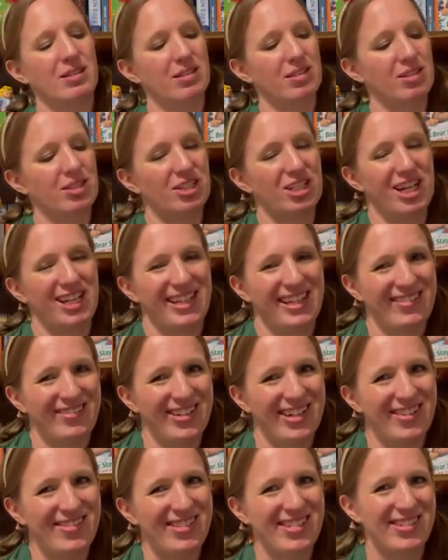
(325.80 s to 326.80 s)
Check that one
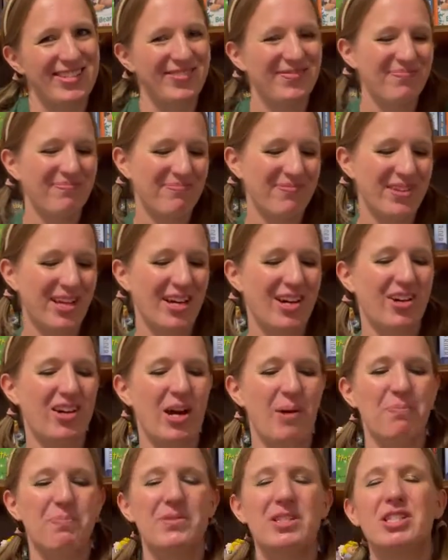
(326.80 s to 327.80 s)
out too.
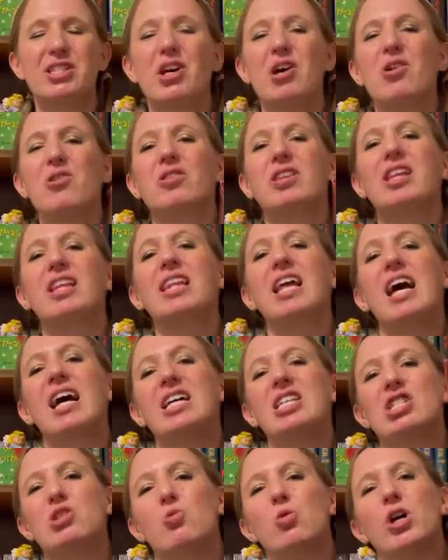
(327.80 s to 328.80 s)
Okay, so the
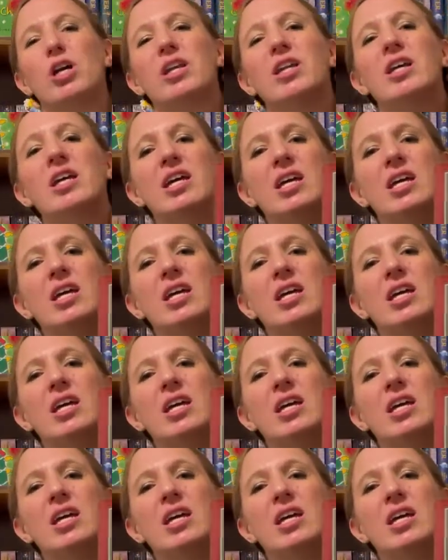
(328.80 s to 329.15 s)
last one.